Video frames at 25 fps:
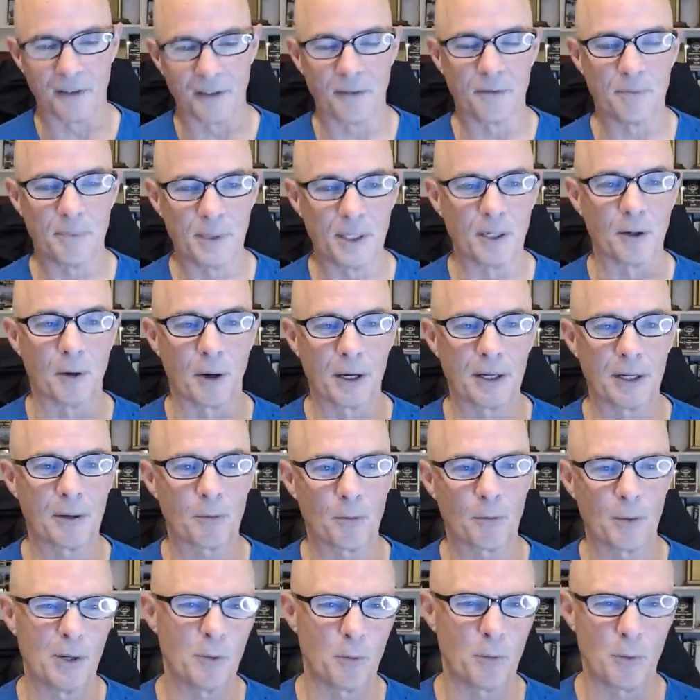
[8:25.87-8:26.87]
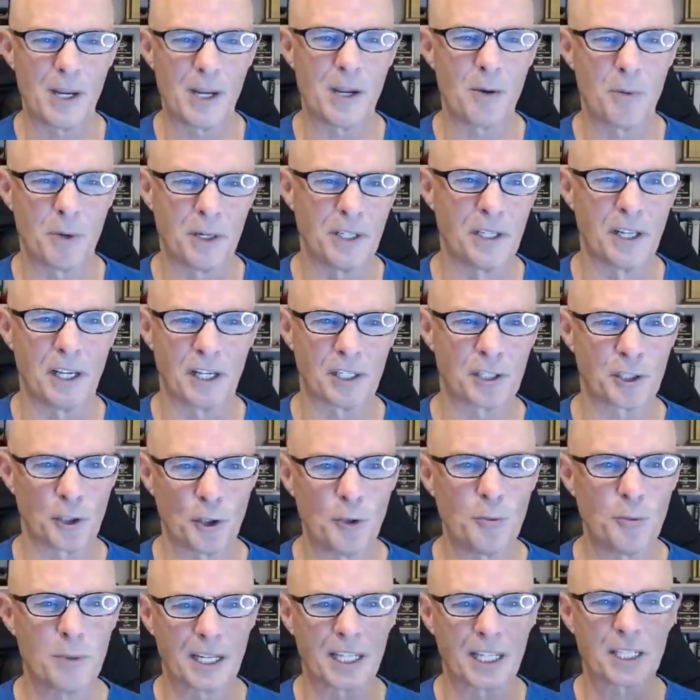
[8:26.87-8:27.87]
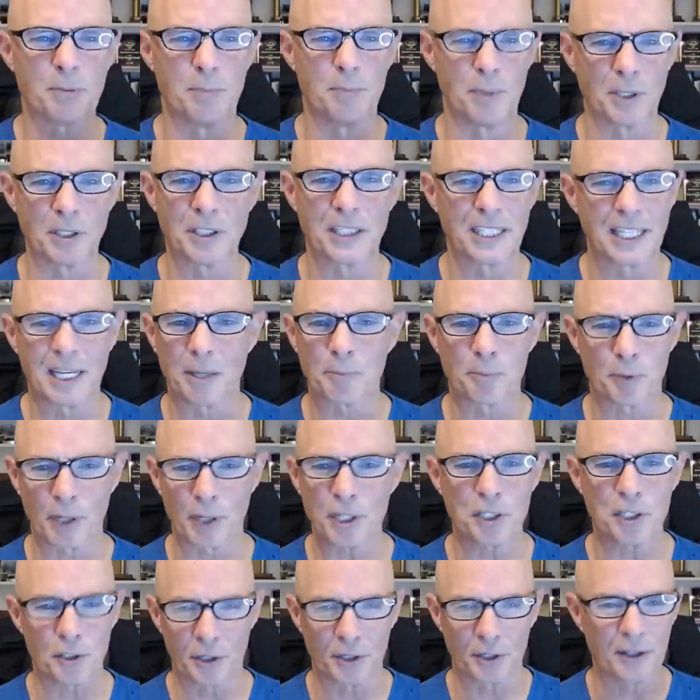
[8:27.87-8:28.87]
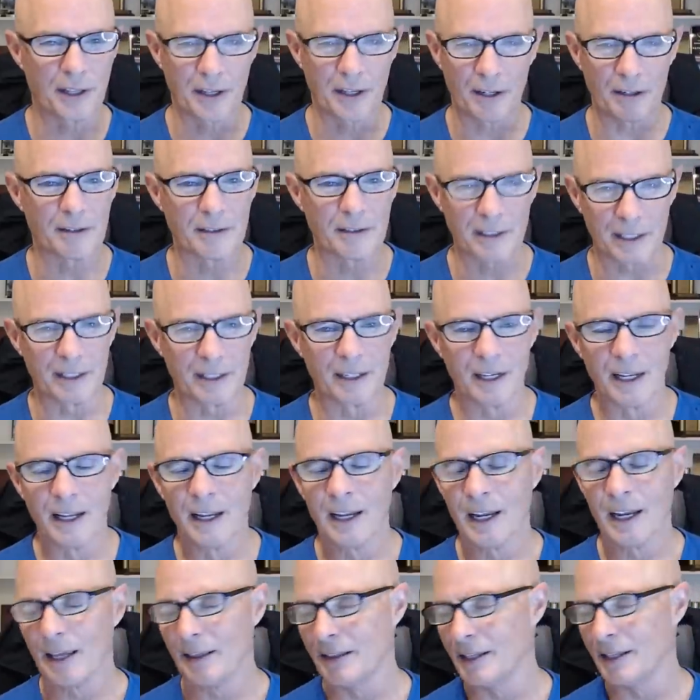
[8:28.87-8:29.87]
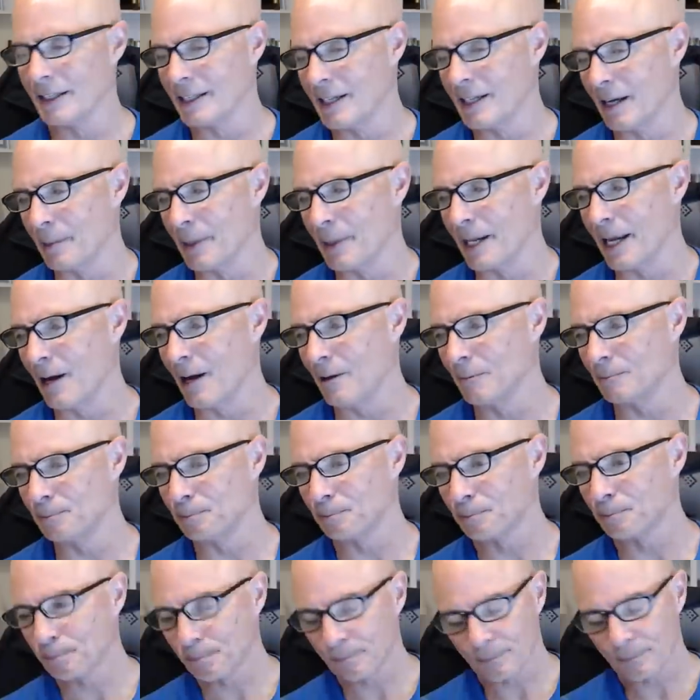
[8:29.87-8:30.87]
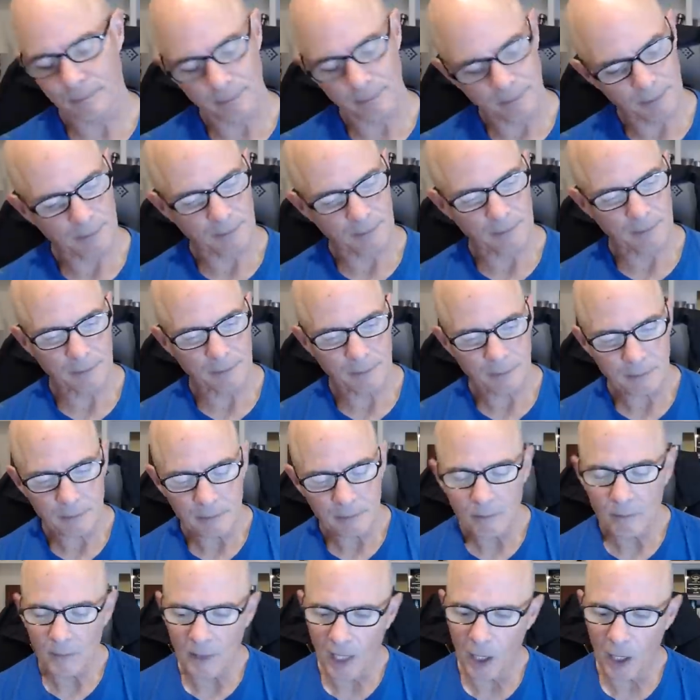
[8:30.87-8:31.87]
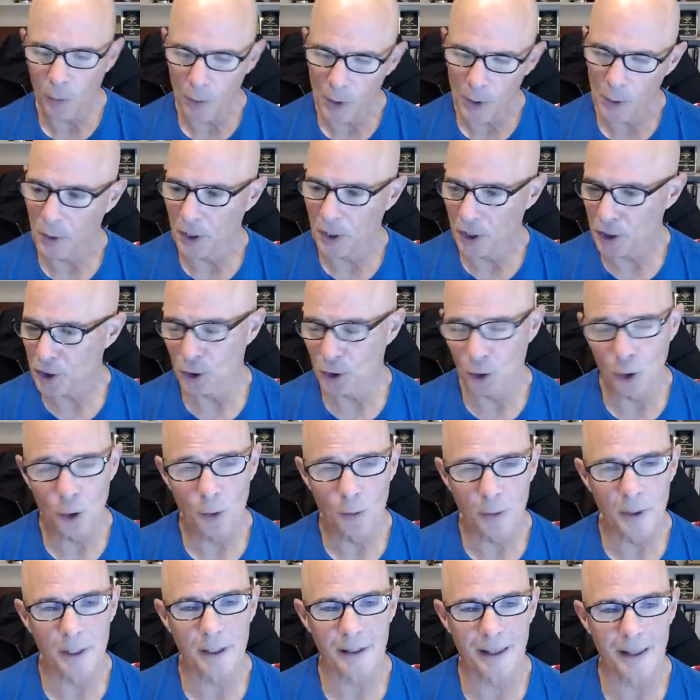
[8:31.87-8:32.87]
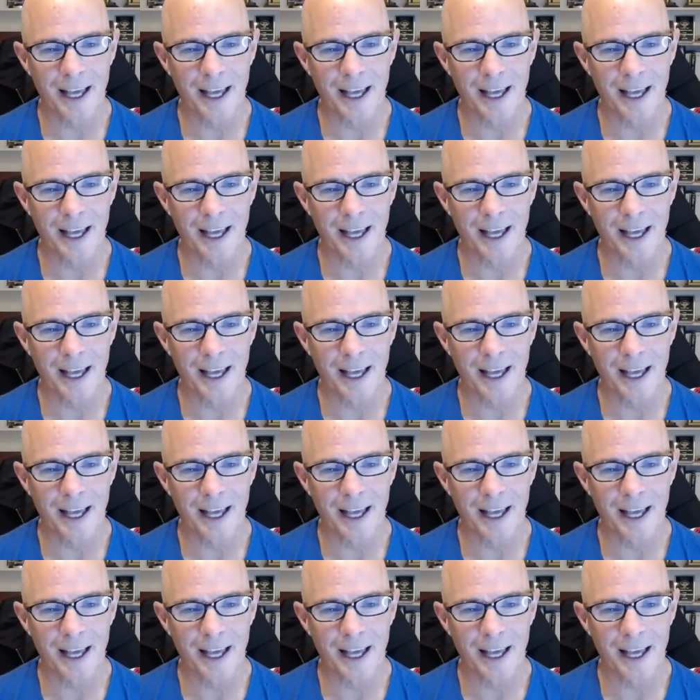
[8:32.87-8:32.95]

of you know we we would assume that it's building up pressure in there and then and then coming out and we would assume that